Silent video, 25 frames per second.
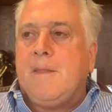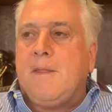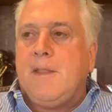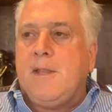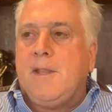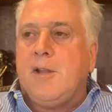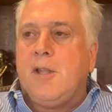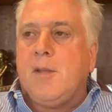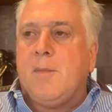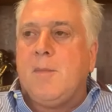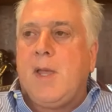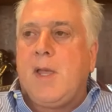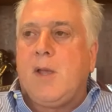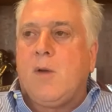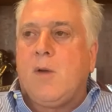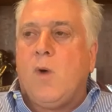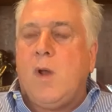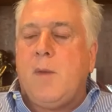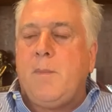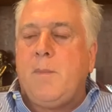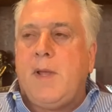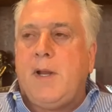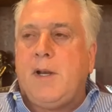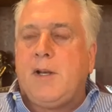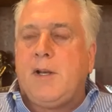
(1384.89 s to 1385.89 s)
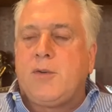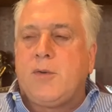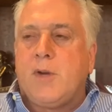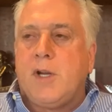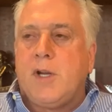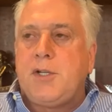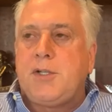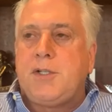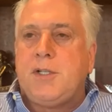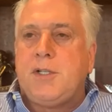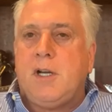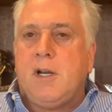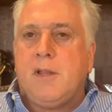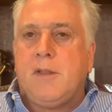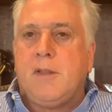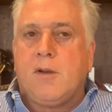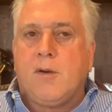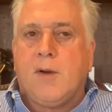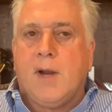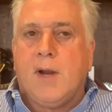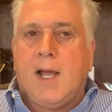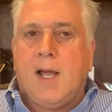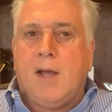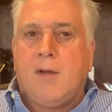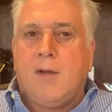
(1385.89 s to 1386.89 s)
You make one penetration of the
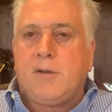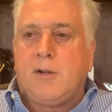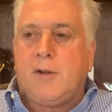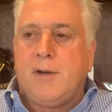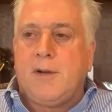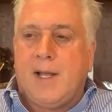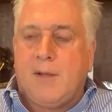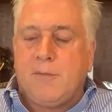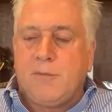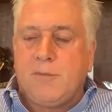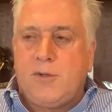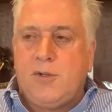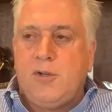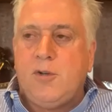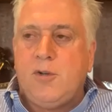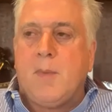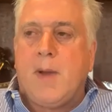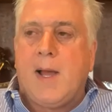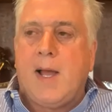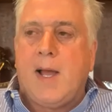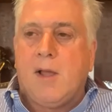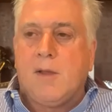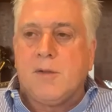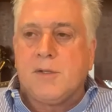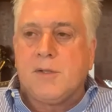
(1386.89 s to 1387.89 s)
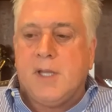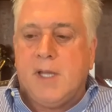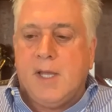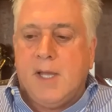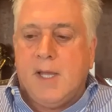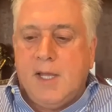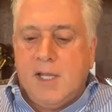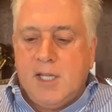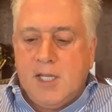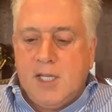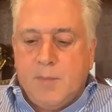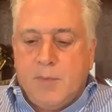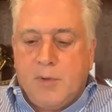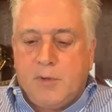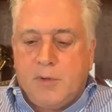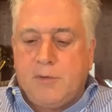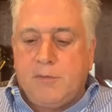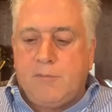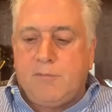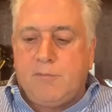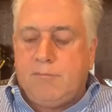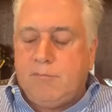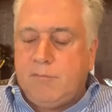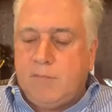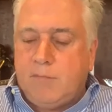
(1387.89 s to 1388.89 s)
ground, go down 2 miles, and you build,
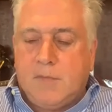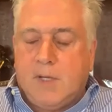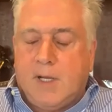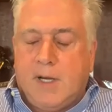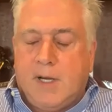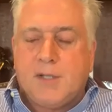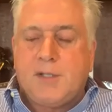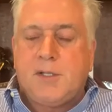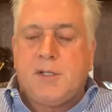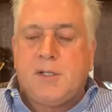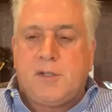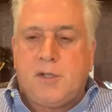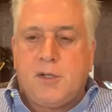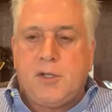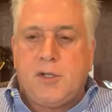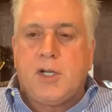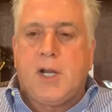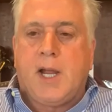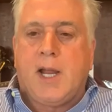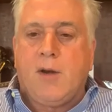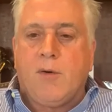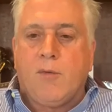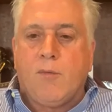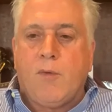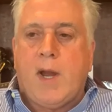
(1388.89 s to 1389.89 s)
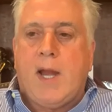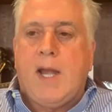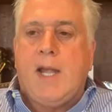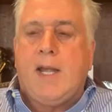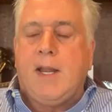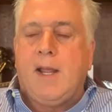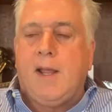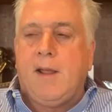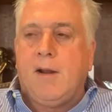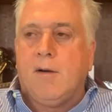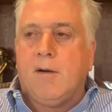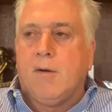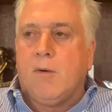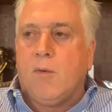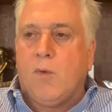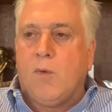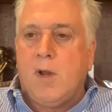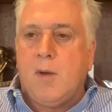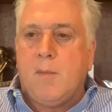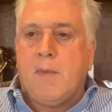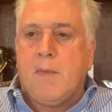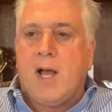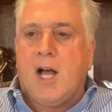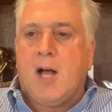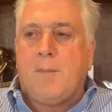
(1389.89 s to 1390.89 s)
in essence, a giant radiator,
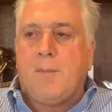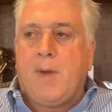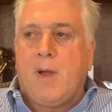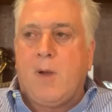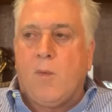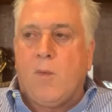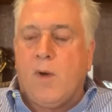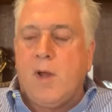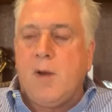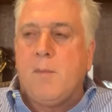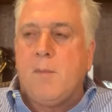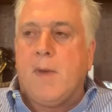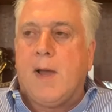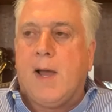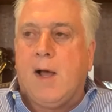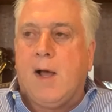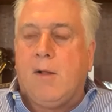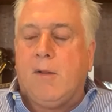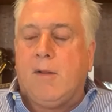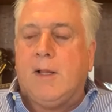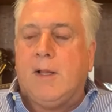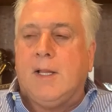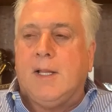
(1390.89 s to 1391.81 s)
1 mile by 1 mile,